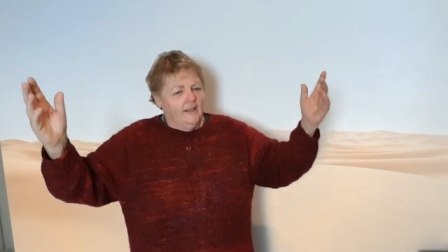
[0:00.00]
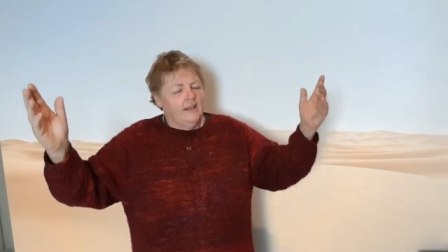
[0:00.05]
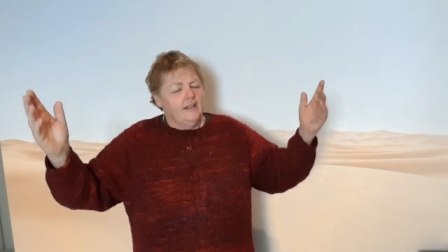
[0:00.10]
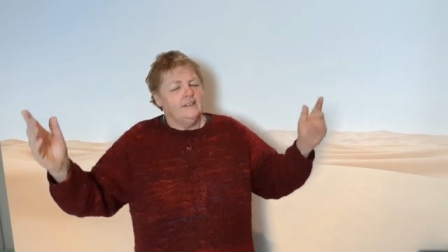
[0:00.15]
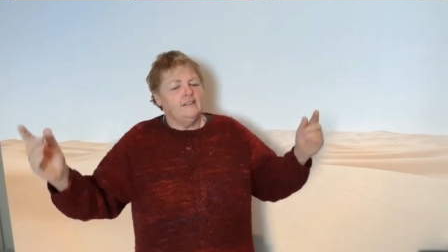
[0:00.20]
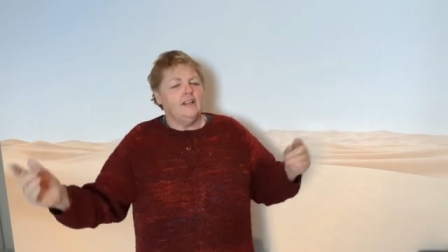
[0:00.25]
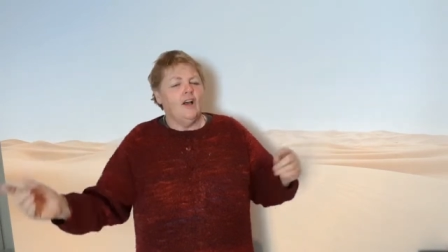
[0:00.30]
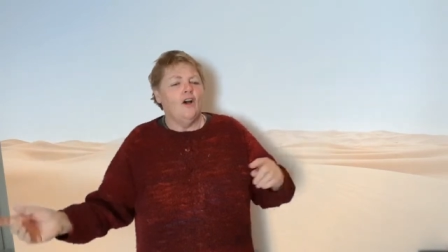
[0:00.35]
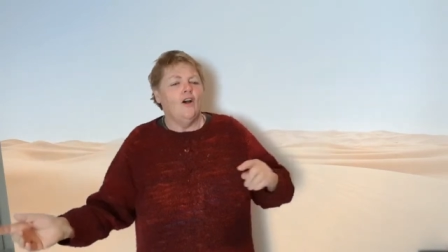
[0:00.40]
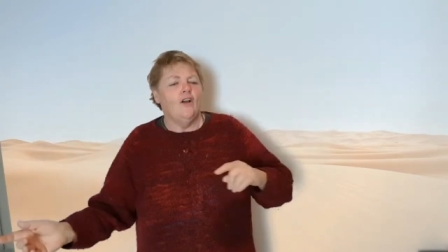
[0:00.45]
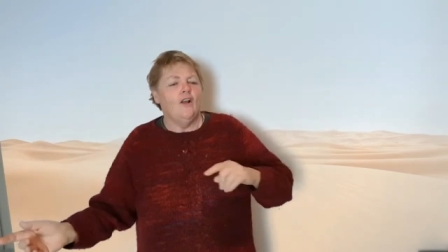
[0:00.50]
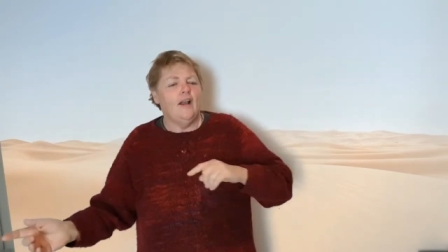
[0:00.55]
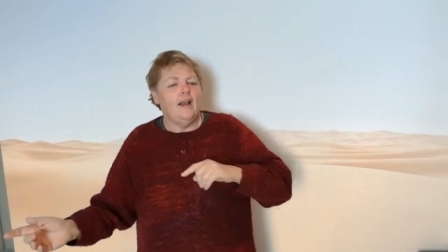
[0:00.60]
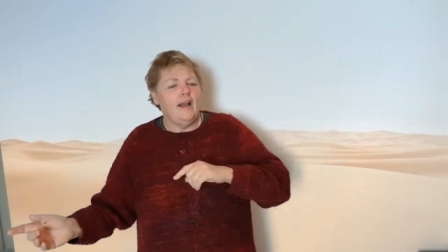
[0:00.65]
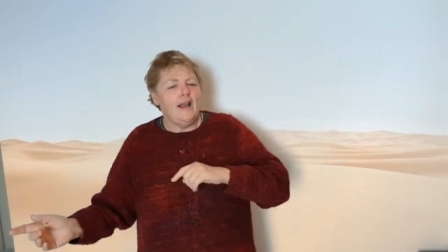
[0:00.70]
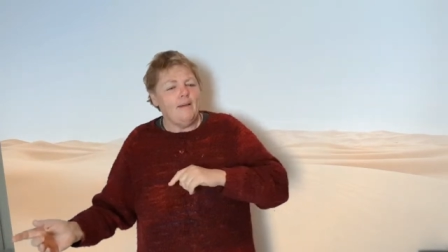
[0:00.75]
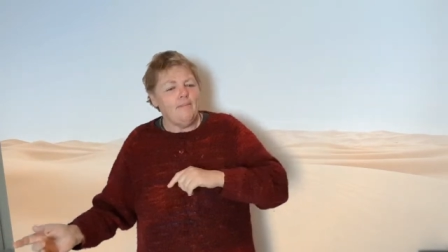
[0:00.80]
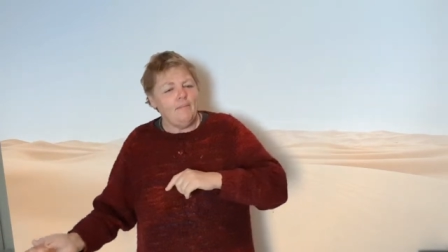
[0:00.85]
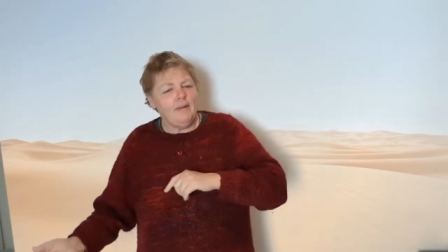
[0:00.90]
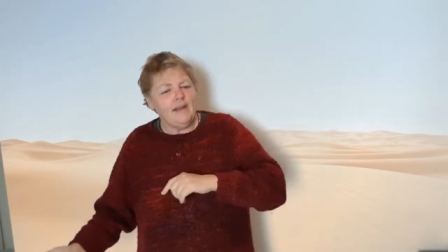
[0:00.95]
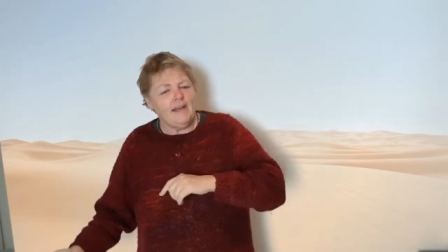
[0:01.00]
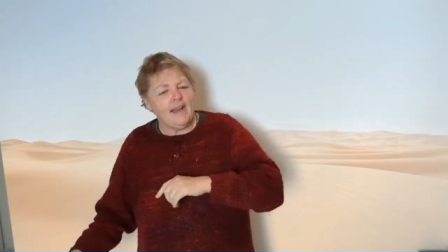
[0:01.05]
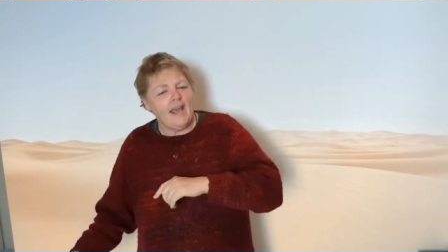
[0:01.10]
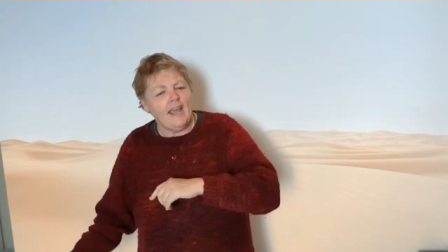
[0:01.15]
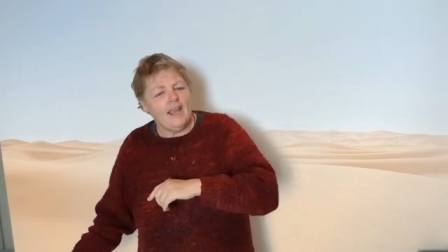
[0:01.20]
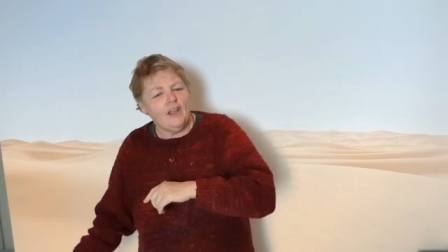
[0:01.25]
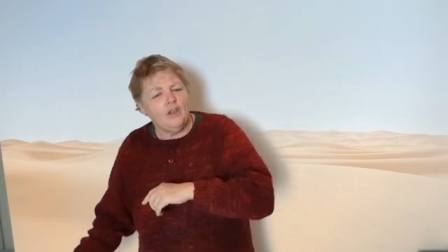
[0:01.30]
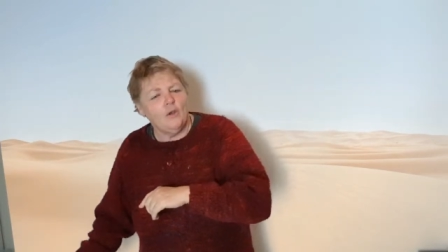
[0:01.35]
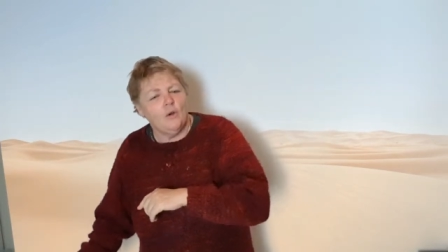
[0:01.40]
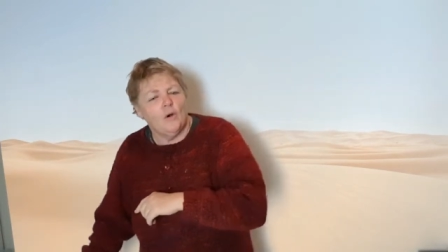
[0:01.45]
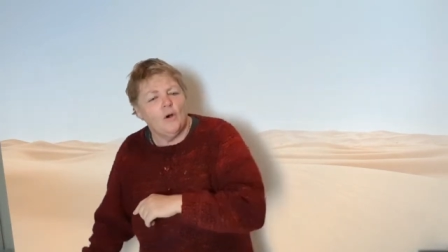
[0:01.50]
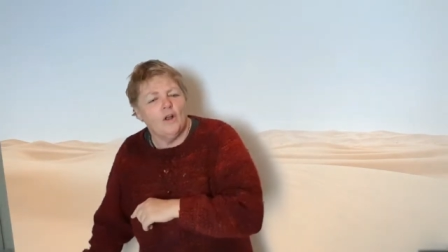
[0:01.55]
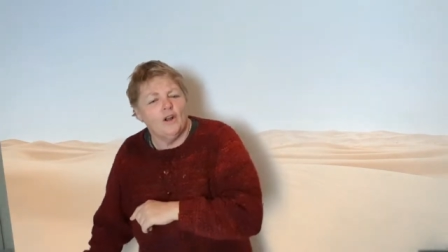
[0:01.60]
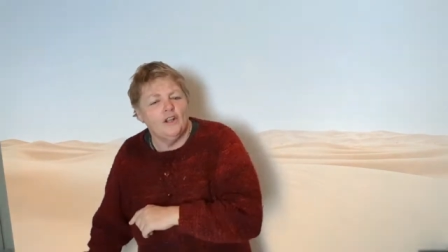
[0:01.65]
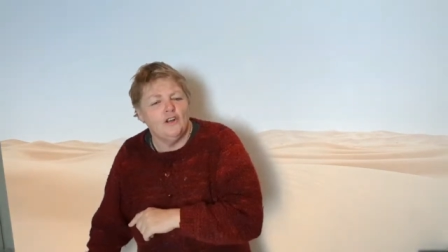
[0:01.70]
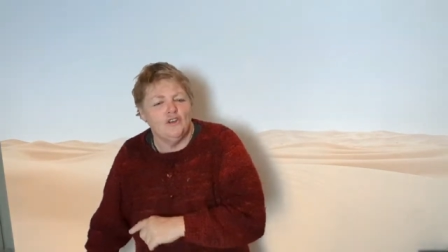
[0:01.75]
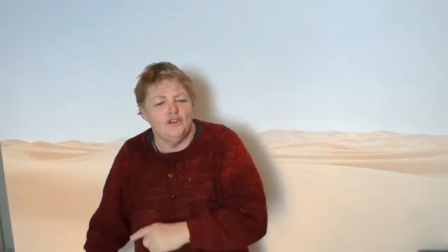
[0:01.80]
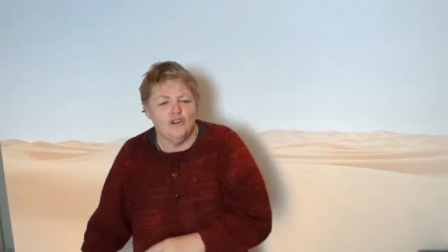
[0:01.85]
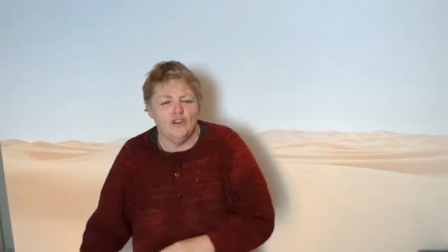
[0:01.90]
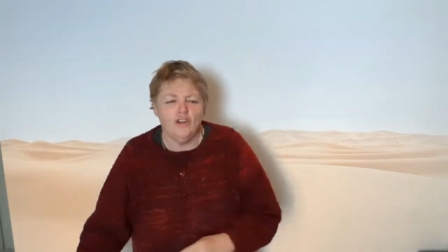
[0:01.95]
So let me take you on a
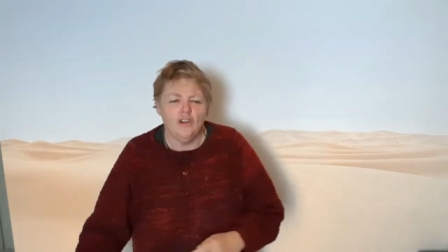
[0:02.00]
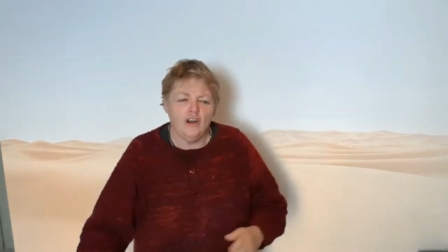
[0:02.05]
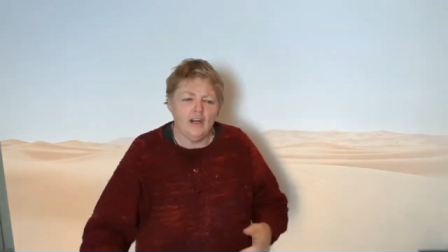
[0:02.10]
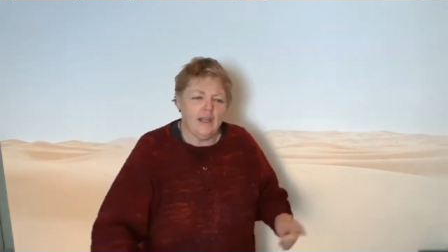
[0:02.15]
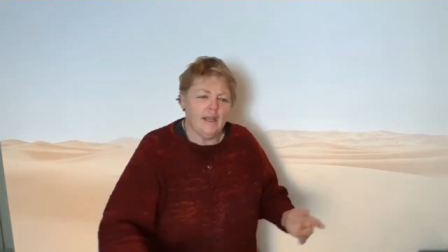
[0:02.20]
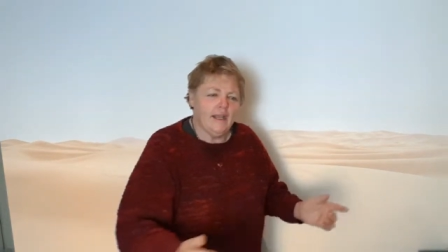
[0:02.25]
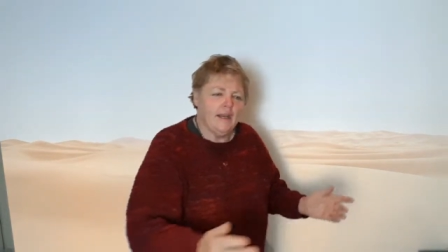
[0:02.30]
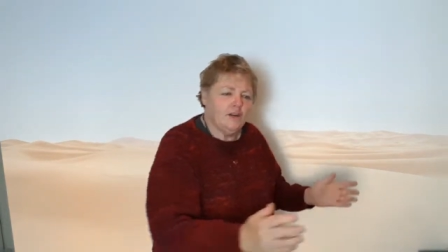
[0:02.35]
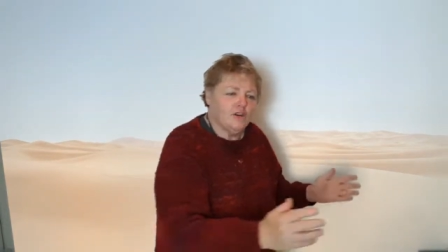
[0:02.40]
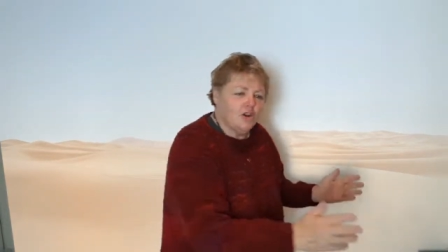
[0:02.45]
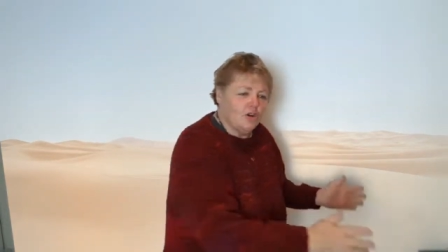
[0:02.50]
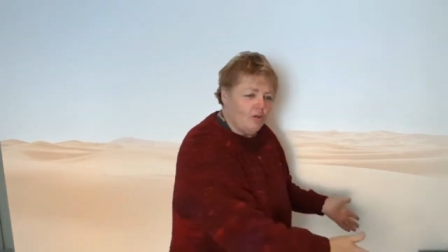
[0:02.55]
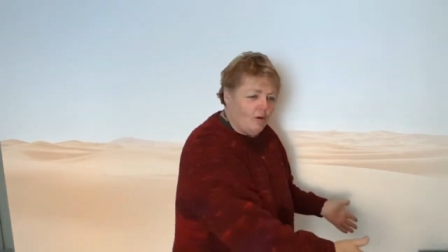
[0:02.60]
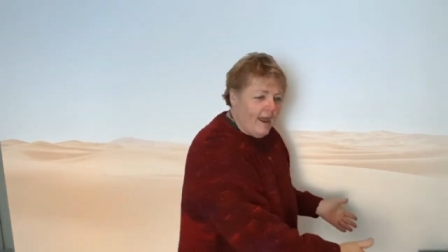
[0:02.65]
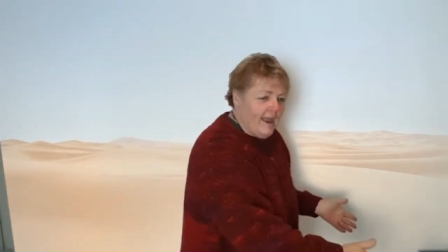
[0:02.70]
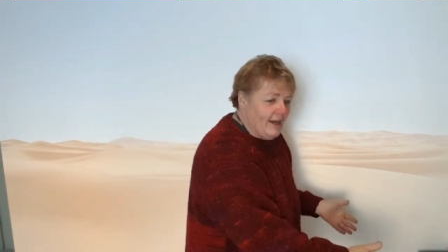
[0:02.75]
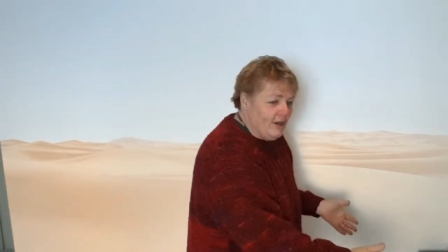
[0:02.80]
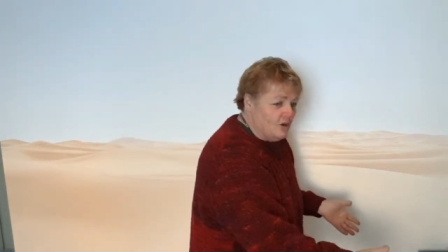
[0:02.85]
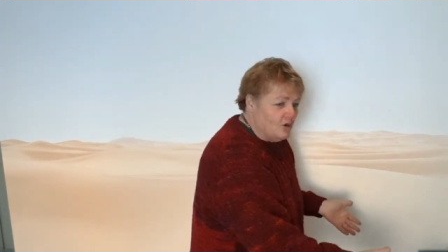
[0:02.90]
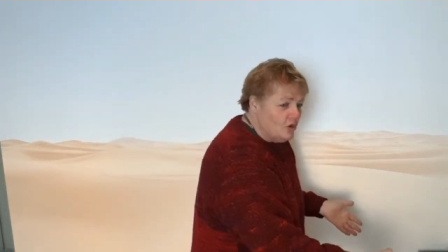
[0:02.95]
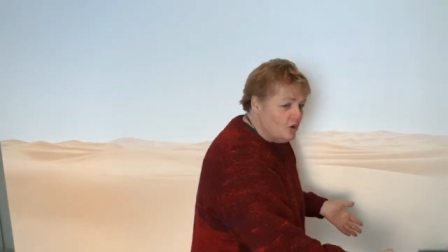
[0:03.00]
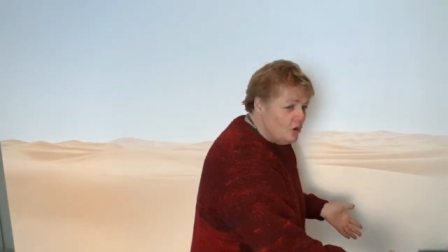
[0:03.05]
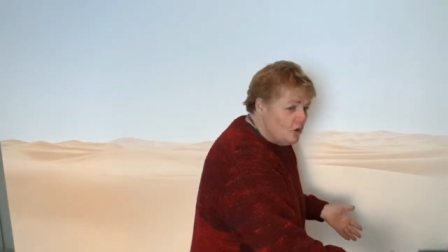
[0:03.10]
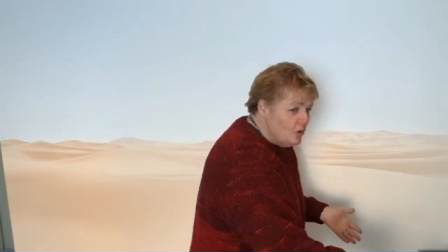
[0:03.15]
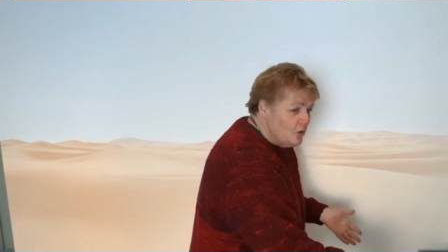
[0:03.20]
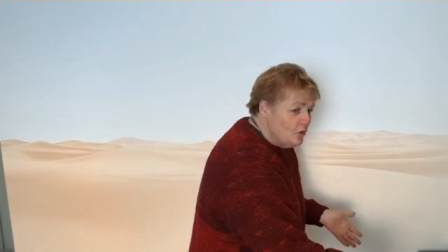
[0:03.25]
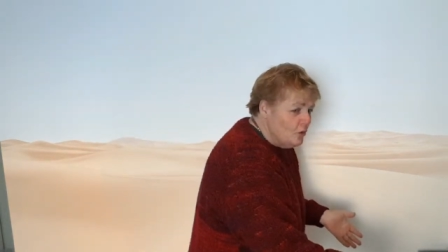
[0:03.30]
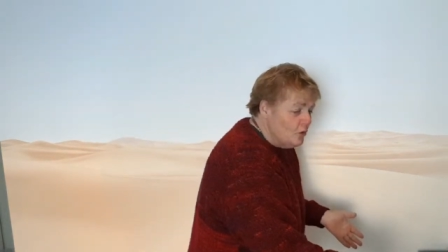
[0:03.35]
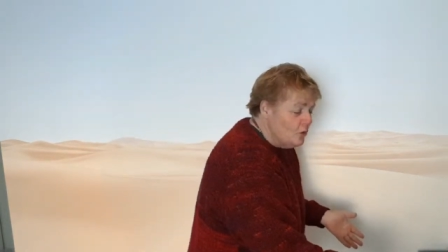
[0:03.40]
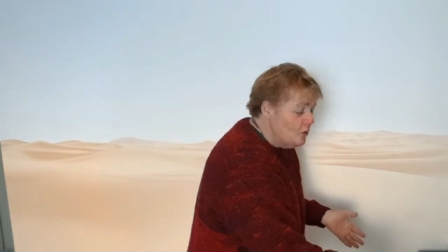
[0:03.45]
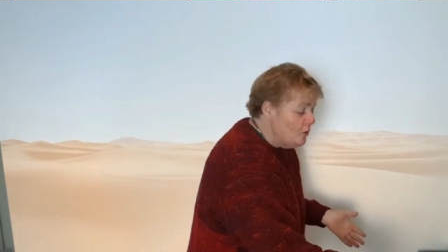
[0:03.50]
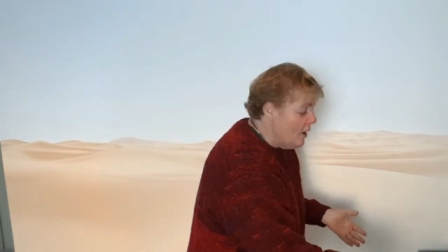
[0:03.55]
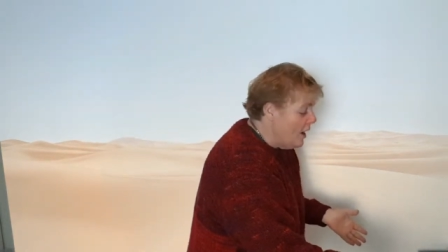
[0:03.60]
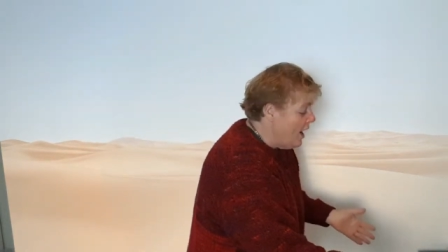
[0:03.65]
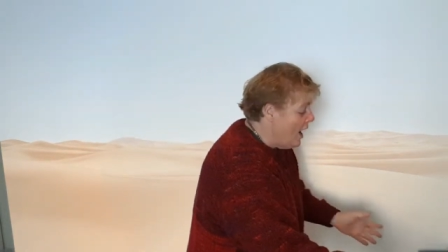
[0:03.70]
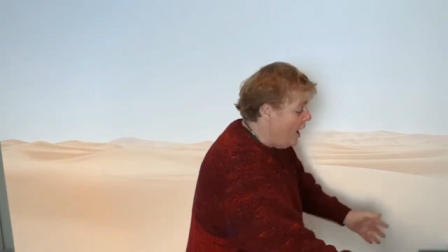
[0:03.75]
journey to grade 2,